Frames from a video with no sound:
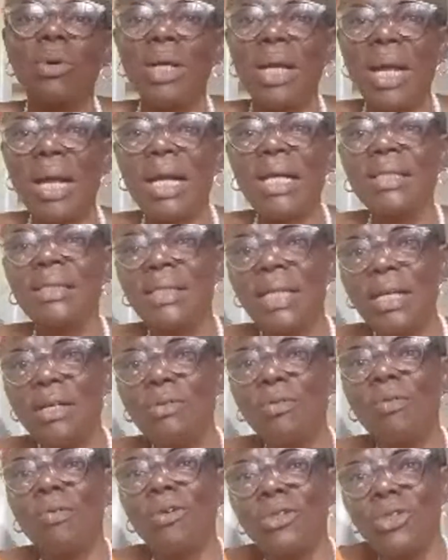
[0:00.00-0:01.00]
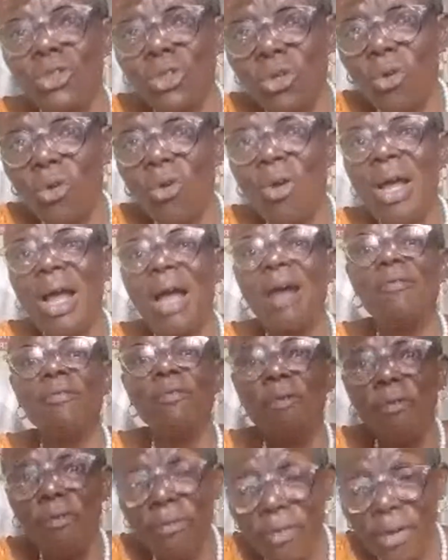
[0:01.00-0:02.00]
can tell you for sure and
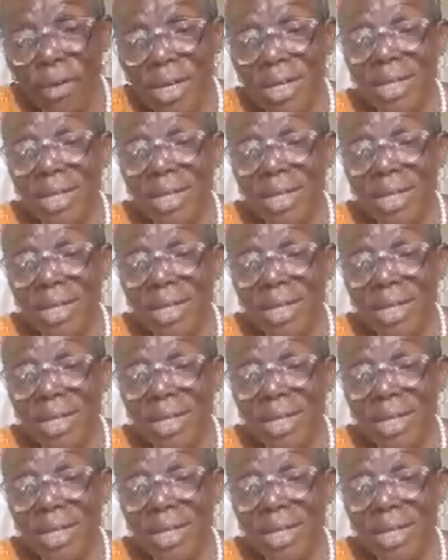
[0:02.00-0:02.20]
for free.